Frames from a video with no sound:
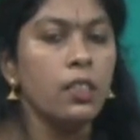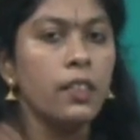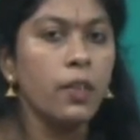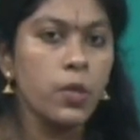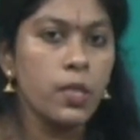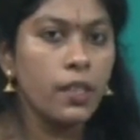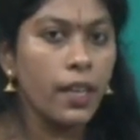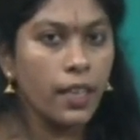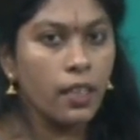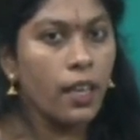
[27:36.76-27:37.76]
There was a
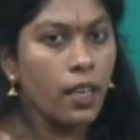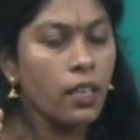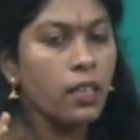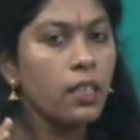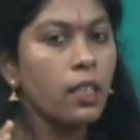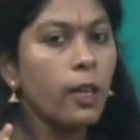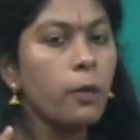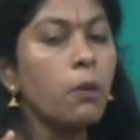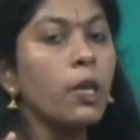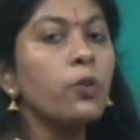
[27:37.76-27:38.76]
great king called
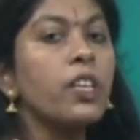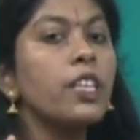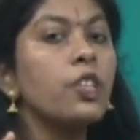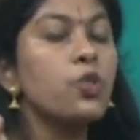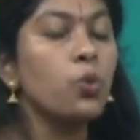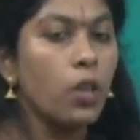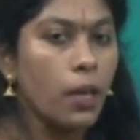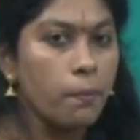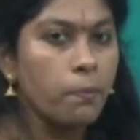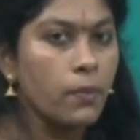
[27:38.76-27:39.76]
Manunidi Chola.